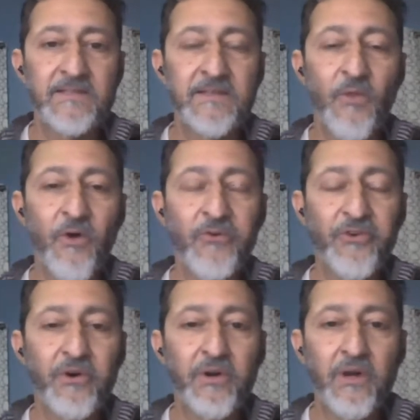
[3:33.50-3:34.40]
So those
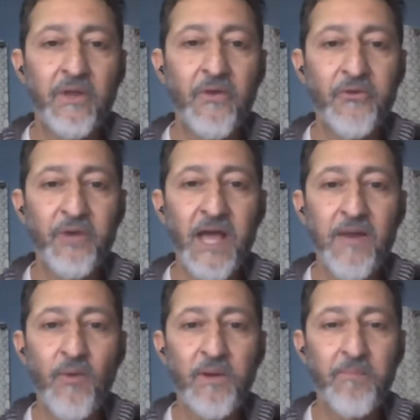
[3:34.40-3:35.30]
are
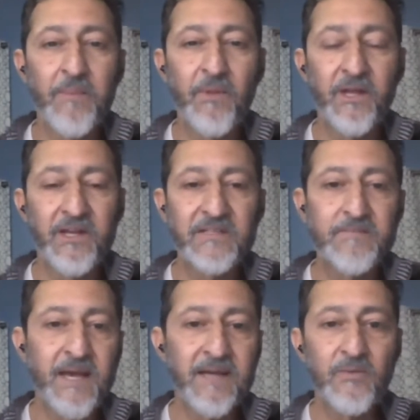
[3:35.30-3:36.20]
kind of what people can
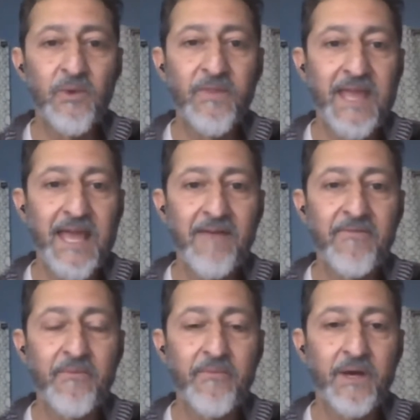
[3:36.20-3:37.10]
expect when they have
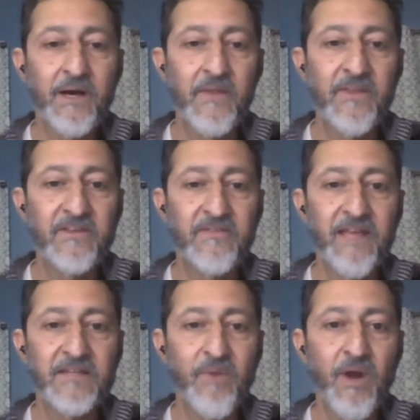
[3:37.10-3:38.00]
these
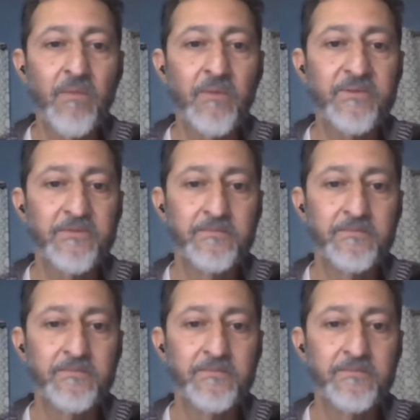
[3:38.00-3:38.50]
advanced problems.